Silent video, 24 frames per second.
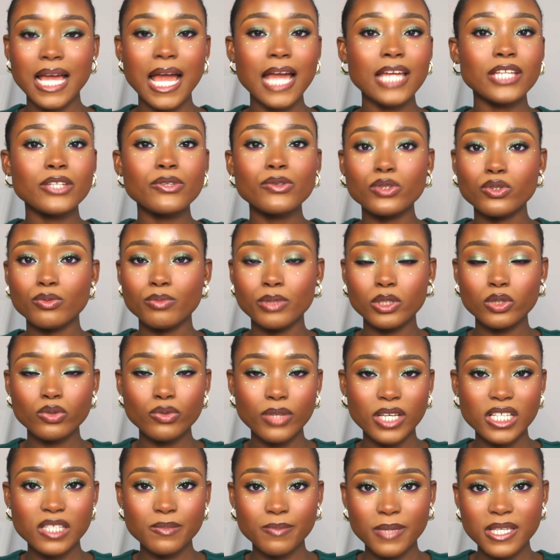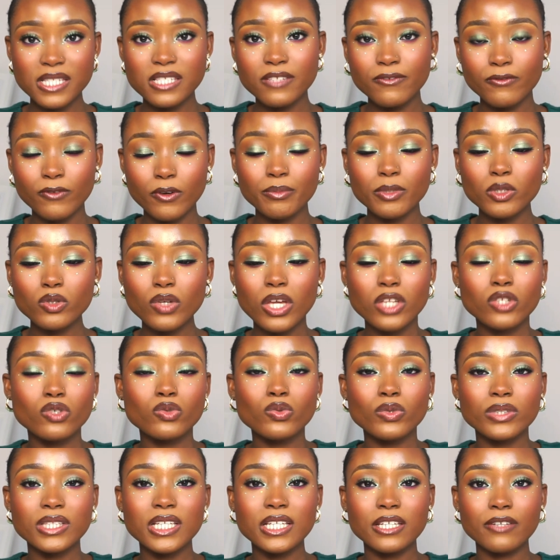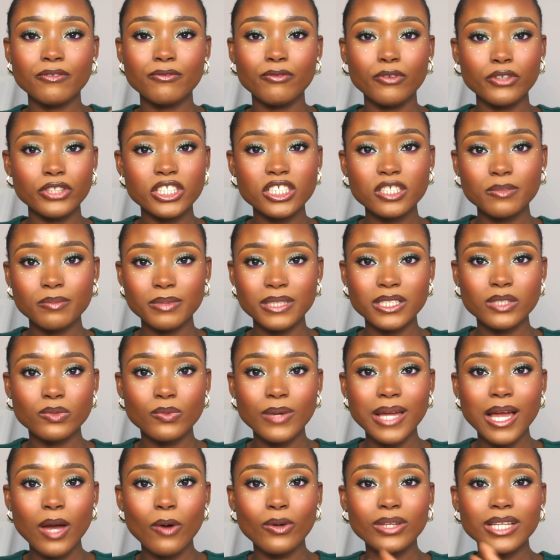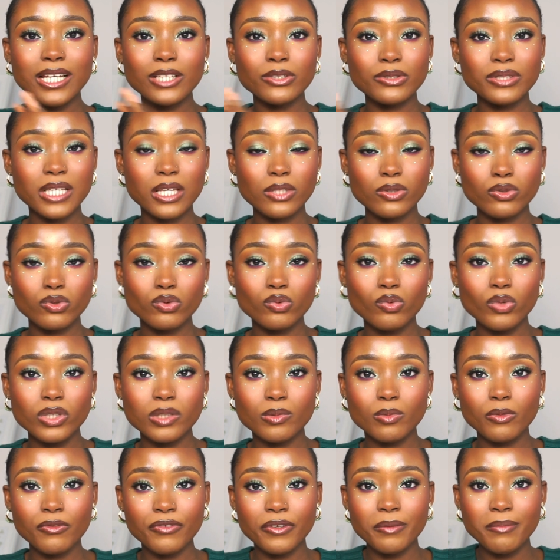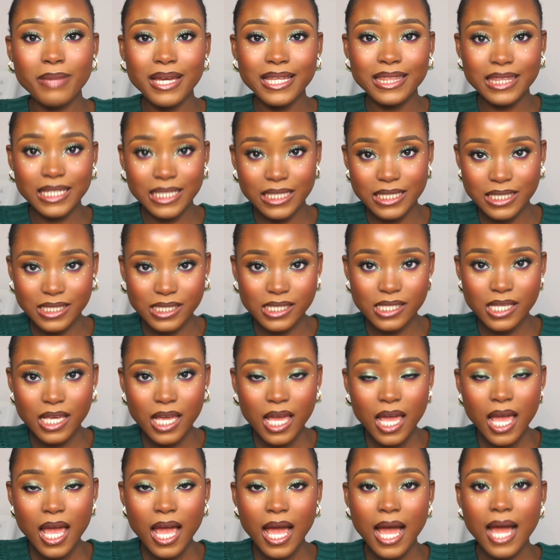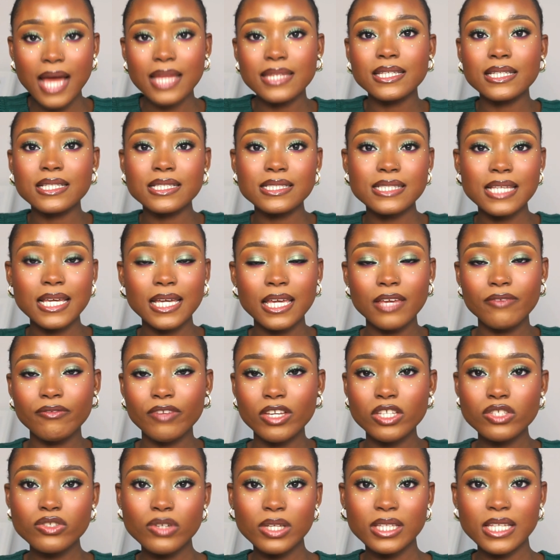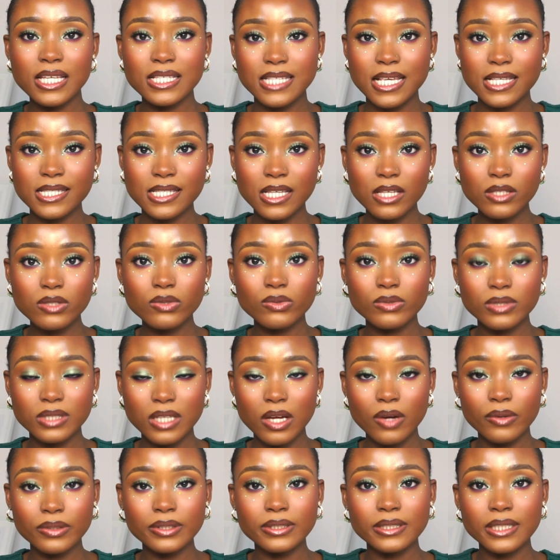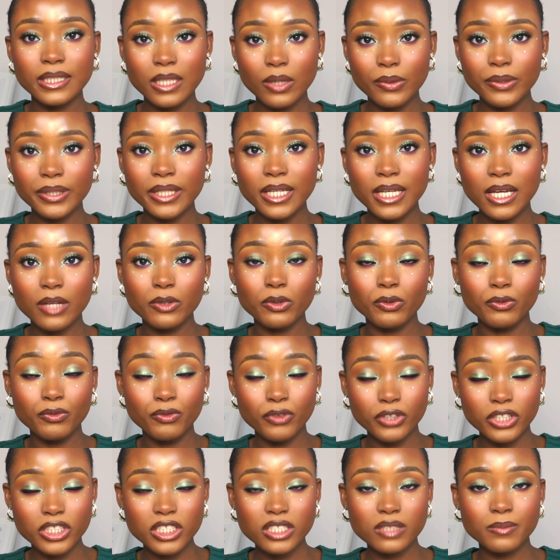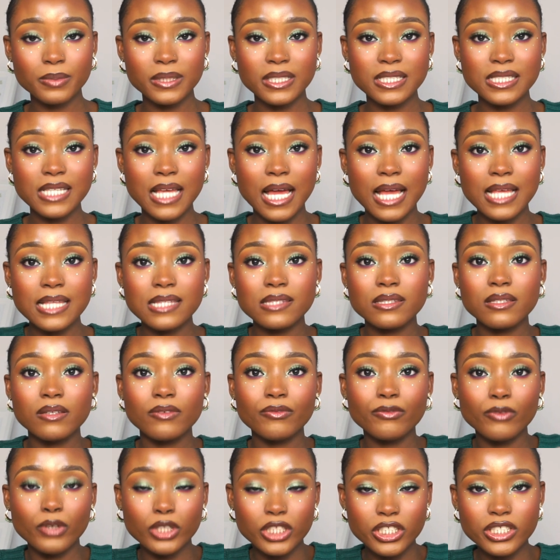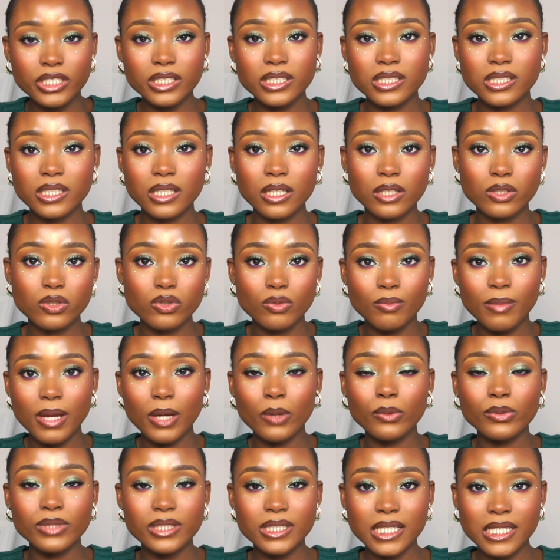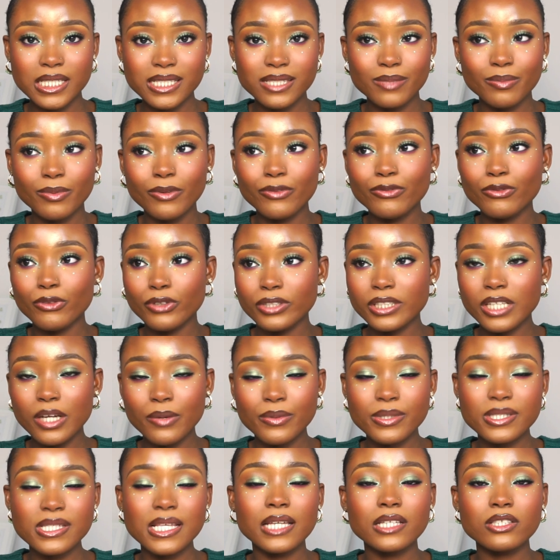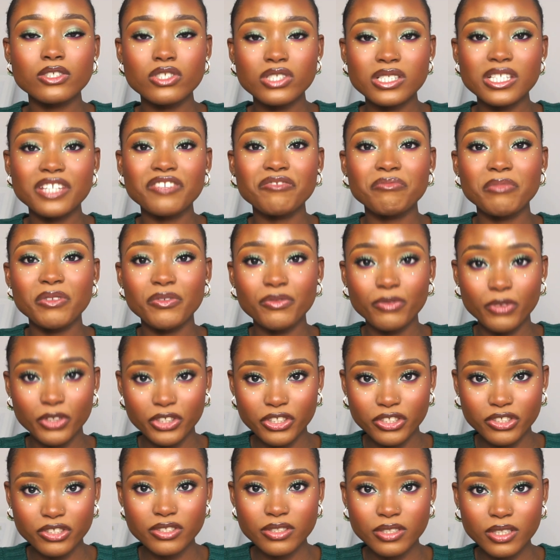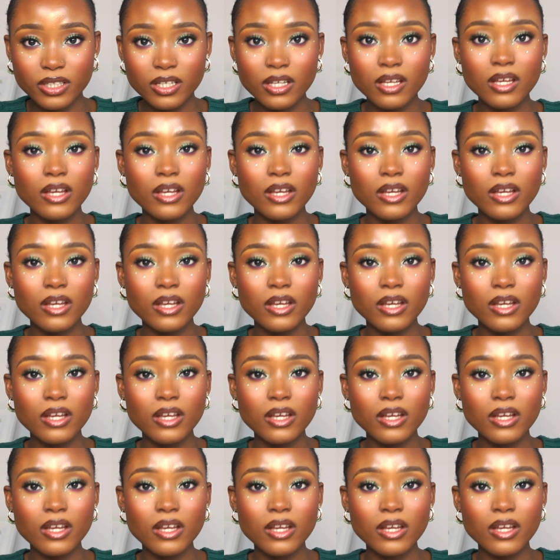I knew it would be too expensive for me. So I just wanted a furnished place where all I just had to do was move in my things. And then it's like eventually as I settle down, then I'll get an unfurnished place and furnish it to my own taste. But for now, it's like, just give me furnished.